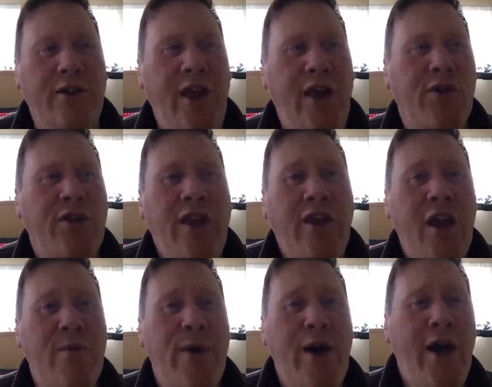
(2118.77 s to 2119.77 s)
they
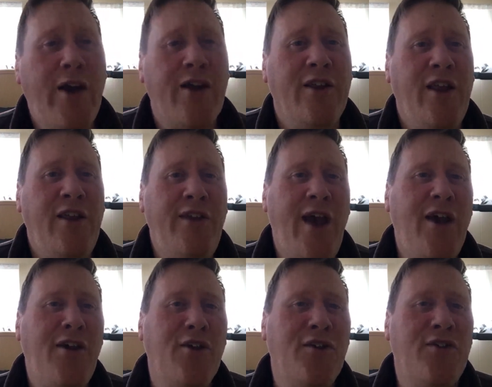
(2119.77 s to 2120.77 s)
came back and they
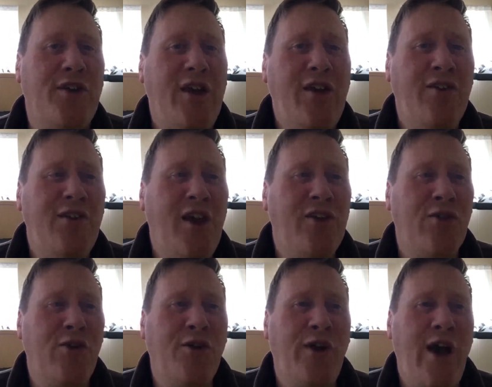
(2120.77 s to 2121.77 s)
tackled inside
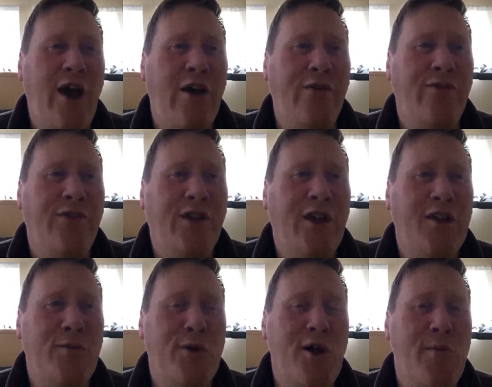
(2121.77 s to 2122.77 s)
their own half to get
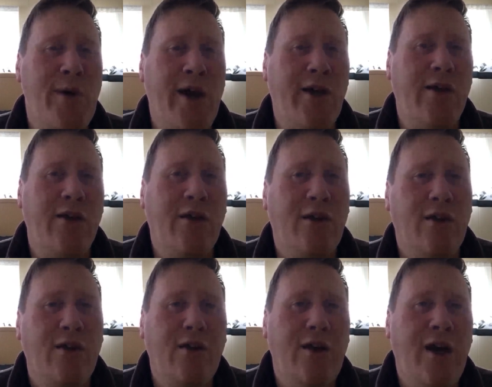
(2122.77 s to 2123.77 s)
the ball back.
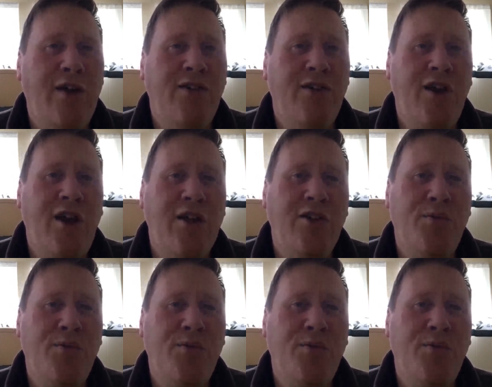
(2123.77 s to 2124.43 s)
That's the kind of